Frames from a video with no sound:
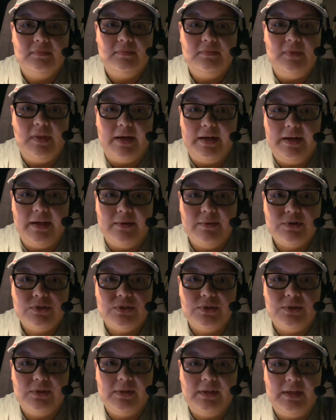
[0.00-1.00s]
9 hours
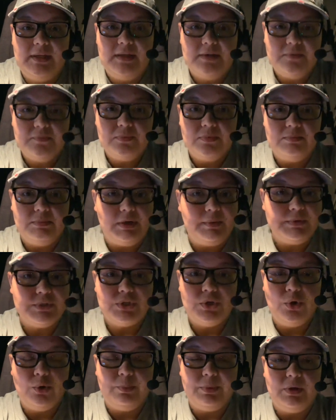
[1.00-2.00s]
early, but it was
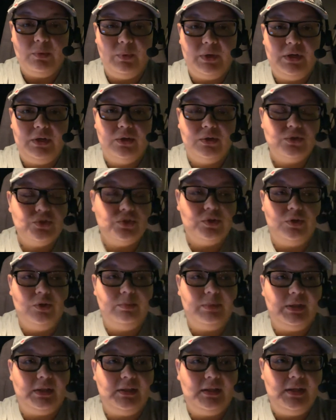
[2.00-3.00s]
an open window, so no
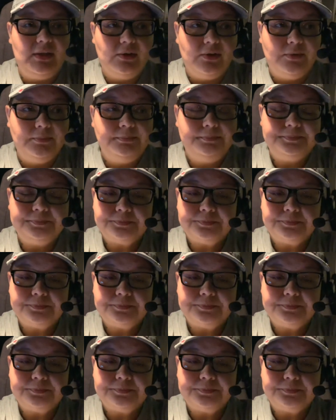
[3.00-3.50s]
big deal.